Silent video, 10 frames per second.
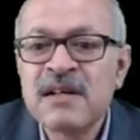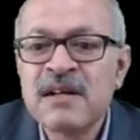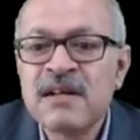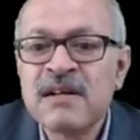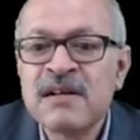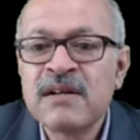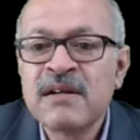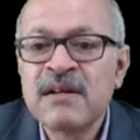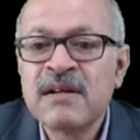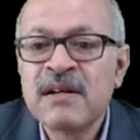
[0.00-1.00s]

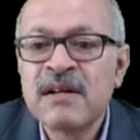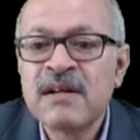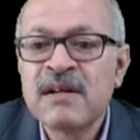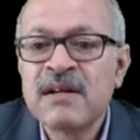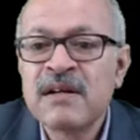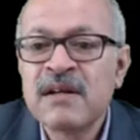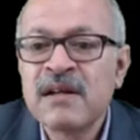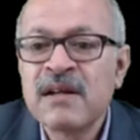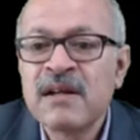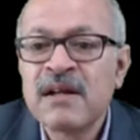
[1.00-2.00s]
[no speech]